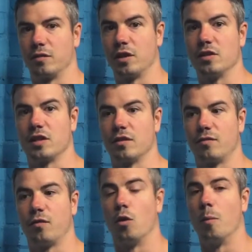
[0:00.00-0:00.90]
I've used it
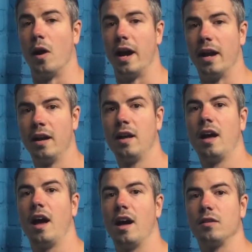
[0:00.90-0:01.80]
for my,
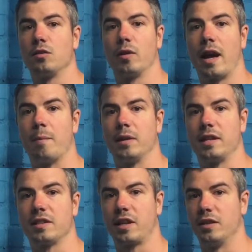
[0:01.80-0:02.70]
to rehab my
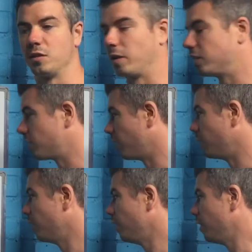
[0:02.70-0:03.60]
disc injury,
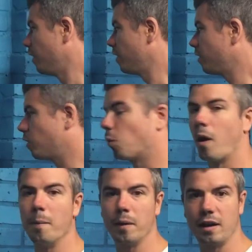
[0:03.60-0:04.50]
so you
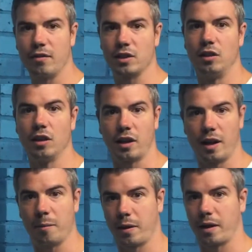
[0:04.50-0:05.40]
won't believe it to look at
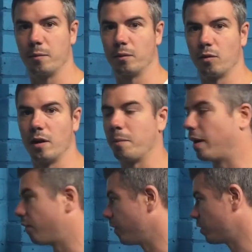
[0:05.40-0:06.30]
it, but it can be really
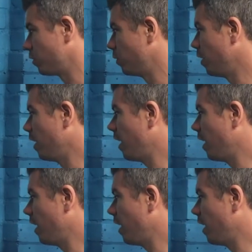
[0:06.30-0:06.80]
beneficial.